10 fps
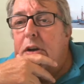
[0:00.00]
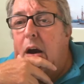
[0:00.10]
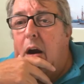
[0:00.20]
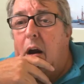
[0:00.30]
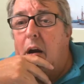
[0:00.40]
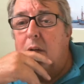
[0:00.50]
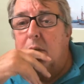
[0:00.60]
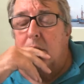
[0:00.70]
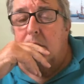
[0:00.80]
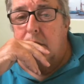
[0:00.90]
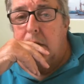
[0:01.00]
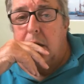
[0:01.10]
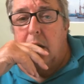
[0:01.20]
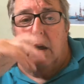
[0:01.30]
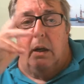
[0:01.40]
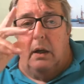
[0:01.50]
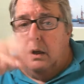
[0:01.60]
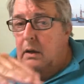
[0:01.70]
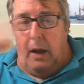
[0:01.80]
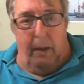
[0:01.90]
are,
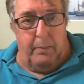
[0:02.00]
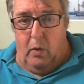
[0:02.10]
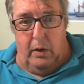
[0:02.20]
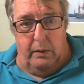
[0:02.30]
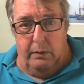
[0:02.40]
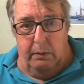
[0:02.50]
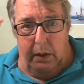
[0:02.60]
I'm going,